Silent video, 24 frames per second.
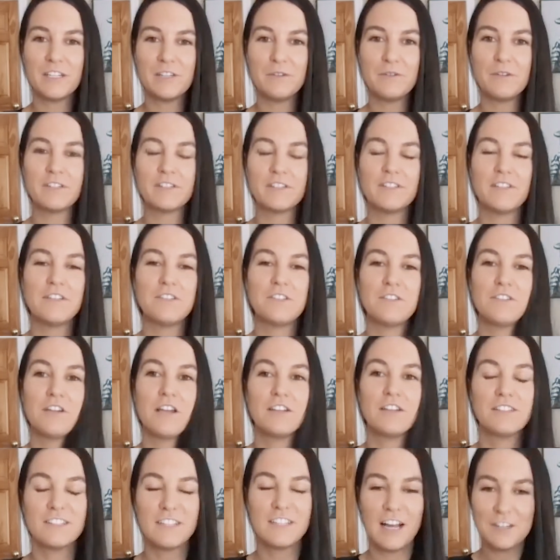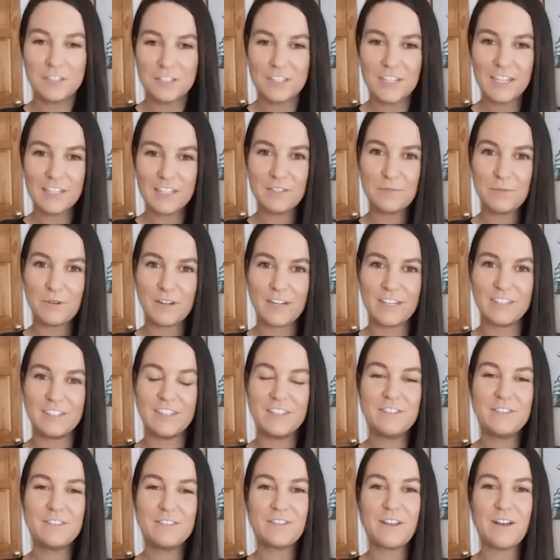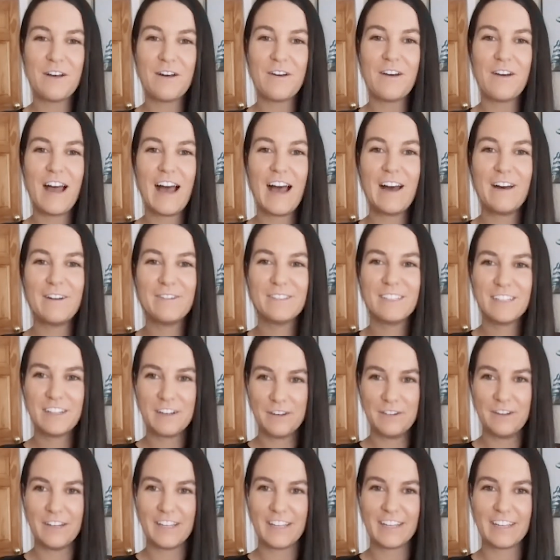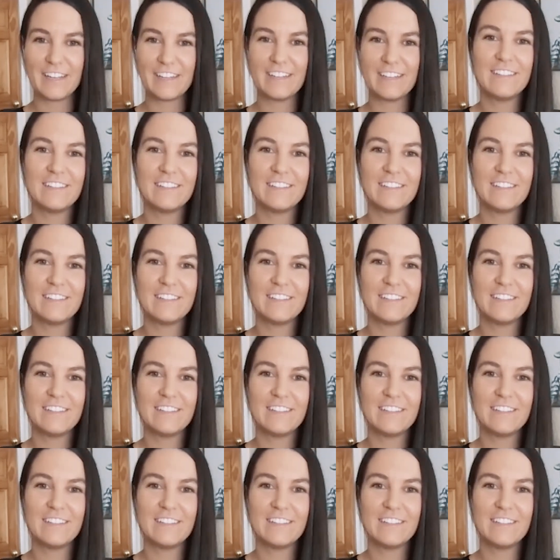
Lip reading: You are such an inspiration. So how's it going?